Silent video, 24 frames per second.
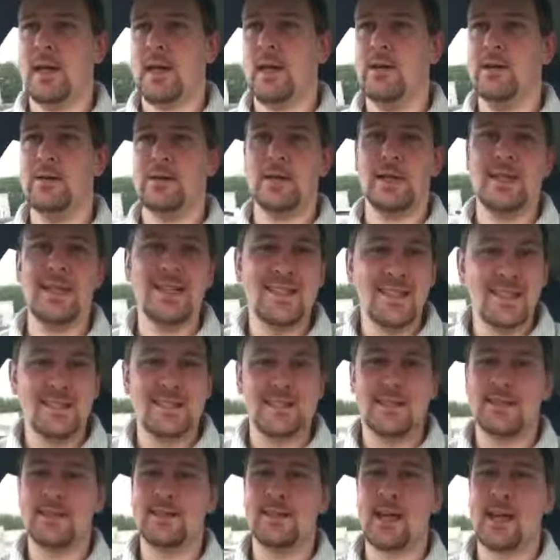I would
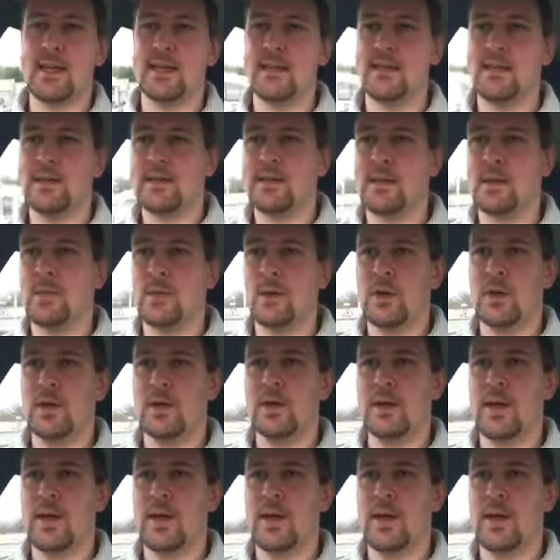elicit a state in someone,